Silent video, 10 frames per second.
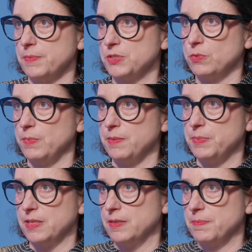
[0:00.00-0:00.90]

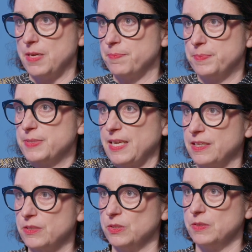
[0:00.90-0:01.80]
maybe a
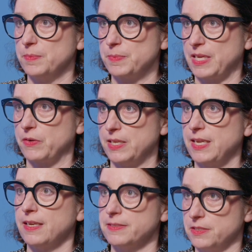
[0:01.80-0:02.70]

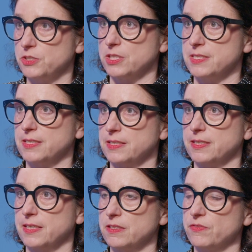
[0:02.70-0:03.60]
psychoanalysis, just
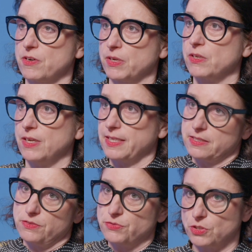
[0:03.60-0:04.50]
in a very
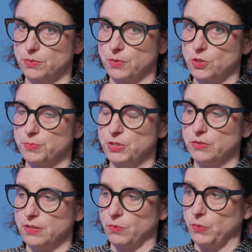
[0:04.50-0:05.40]
collective
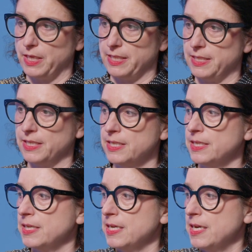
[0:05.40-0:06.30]
communal way,
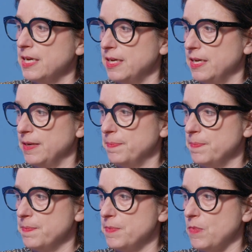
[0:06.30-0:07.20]

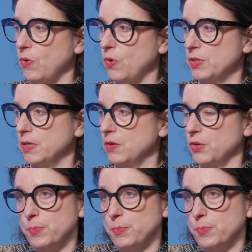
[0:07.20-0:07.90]
on a